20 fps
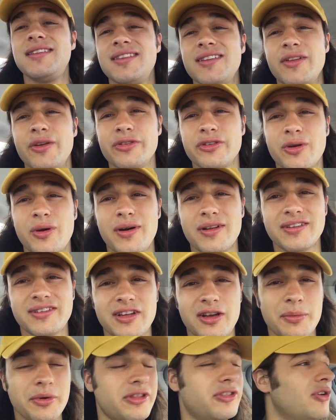until those go on
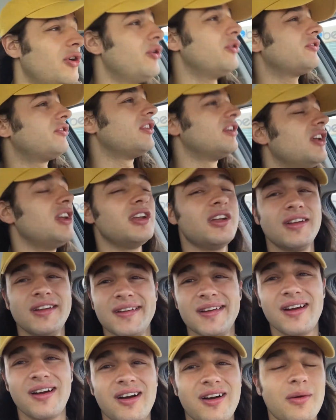sale, but those
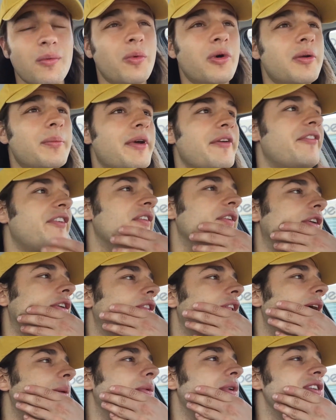are one of my favorite
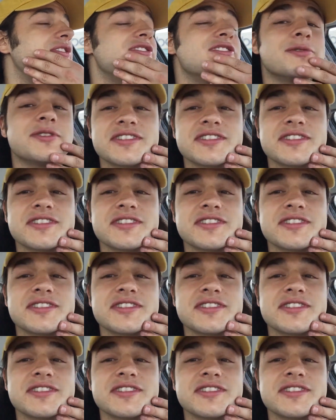collaborations.